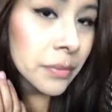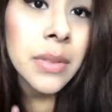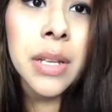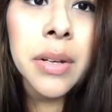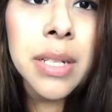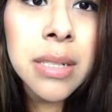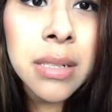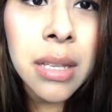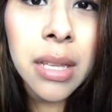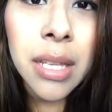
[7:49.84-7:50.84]
there
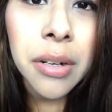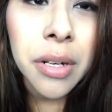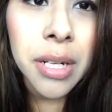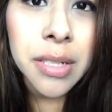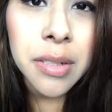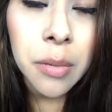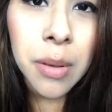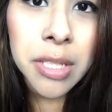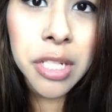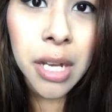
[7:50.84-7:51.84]
is glitter in it, so
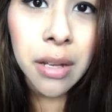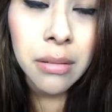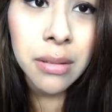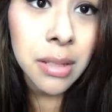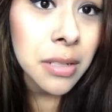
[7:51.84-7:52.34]
watch out.